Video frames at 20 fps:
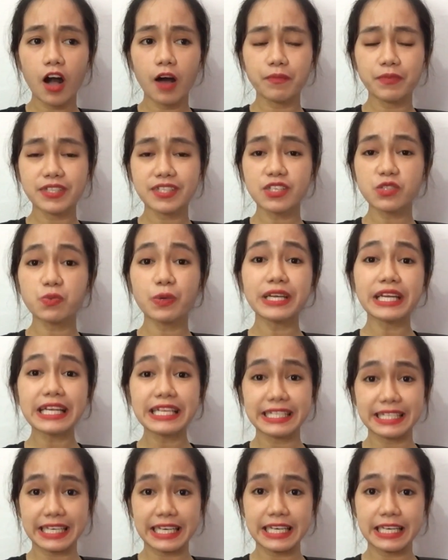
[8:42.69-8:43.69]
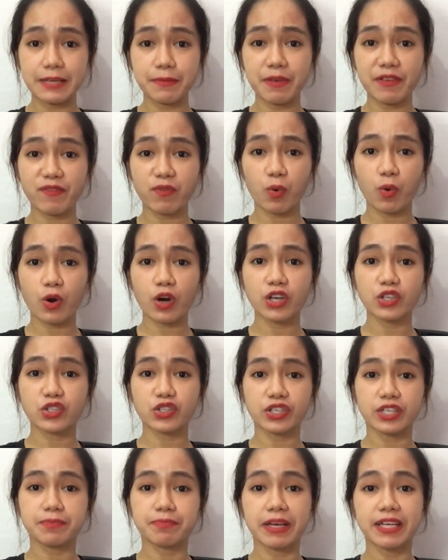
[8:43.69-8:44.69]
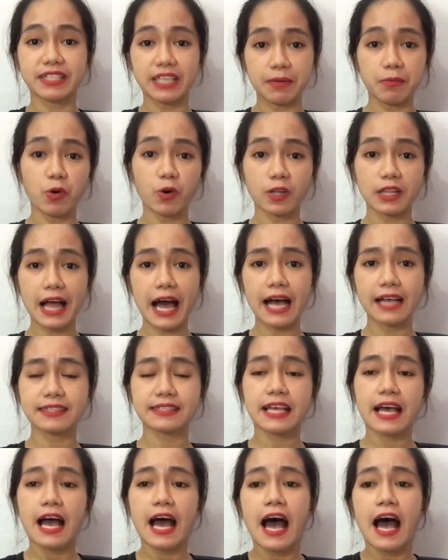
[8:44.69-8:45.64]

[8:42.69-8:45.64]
this is what I did before during my demo class.